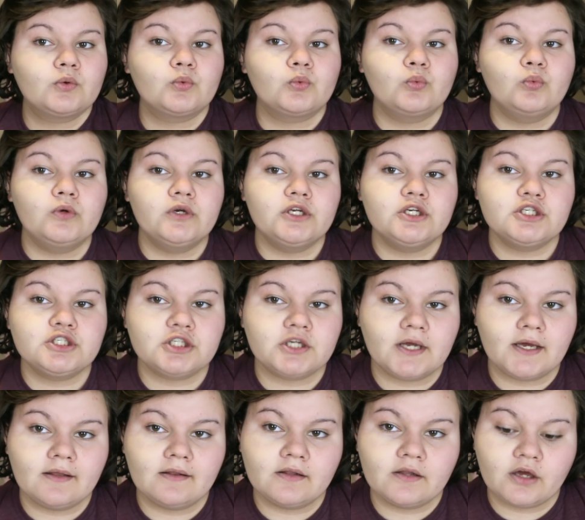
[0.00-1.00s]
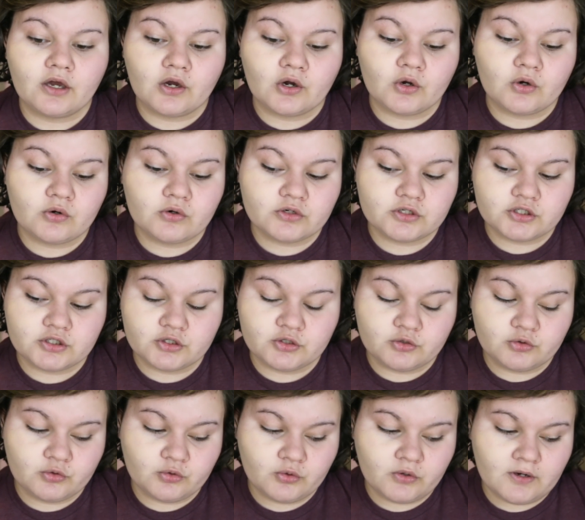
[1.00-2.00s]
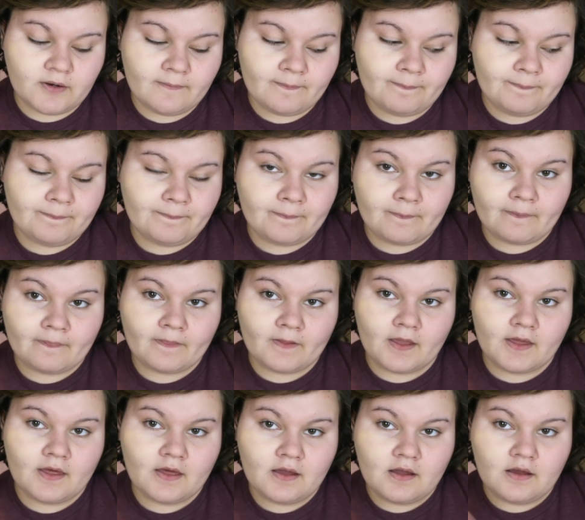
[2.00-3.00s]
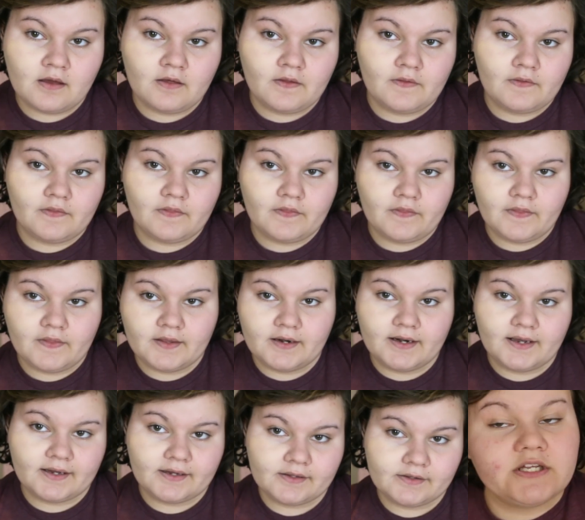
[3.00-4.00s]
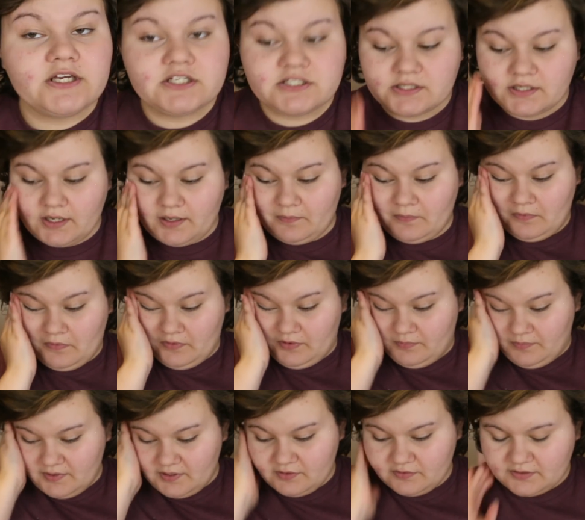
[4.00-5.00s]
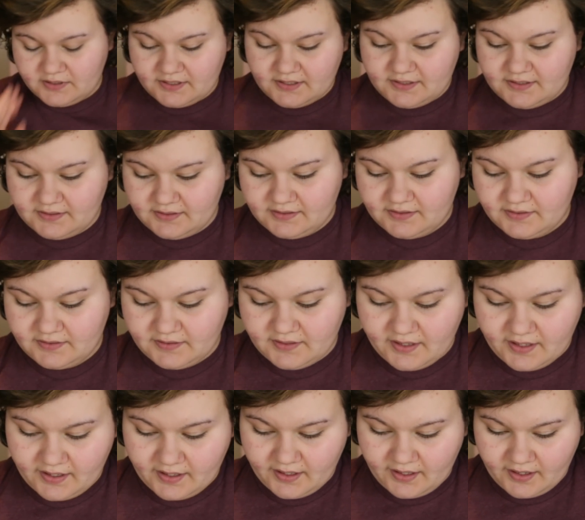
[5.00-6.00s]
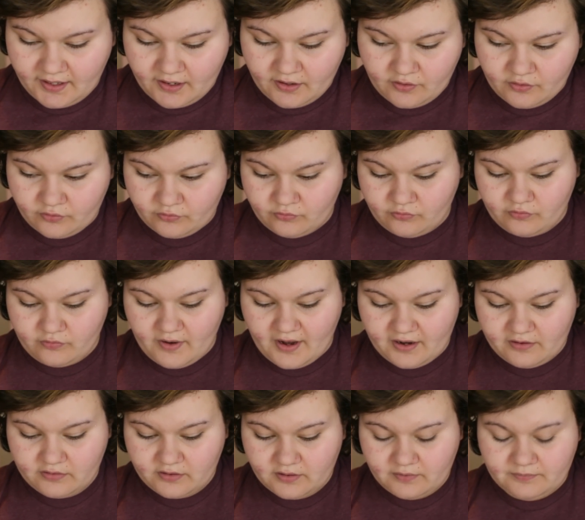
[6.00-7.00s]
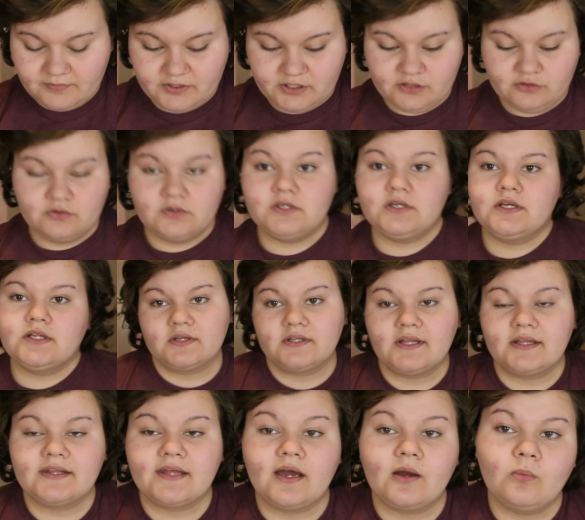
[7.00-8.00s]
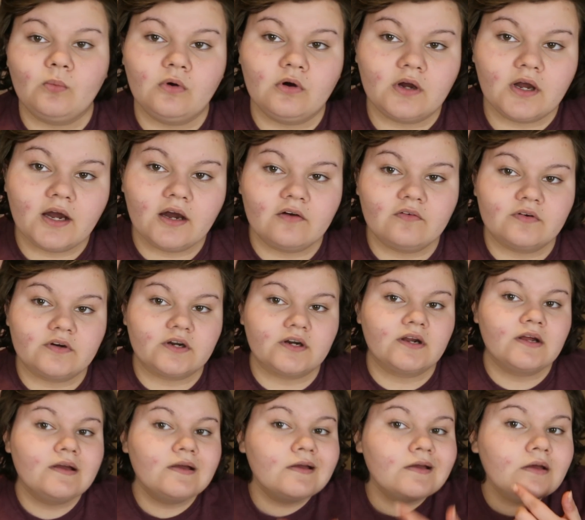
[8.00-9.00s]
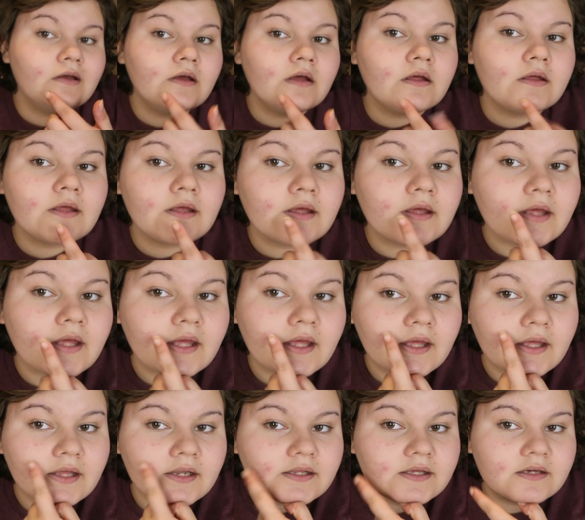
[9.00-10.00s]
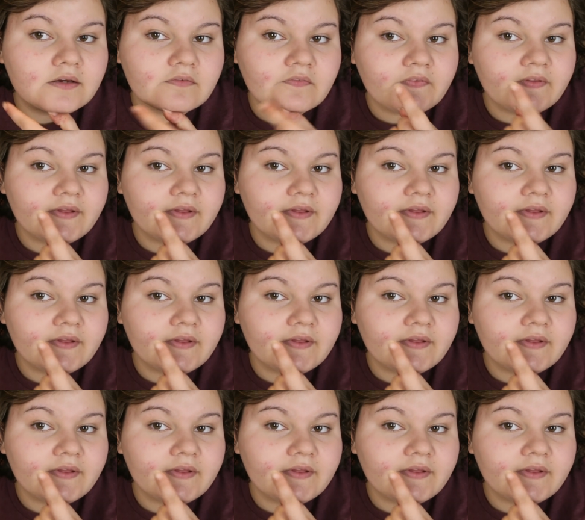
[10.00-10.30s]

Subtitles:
We shall go to the next foundation I'm going to be using is the Rare Beauty. That will cover any of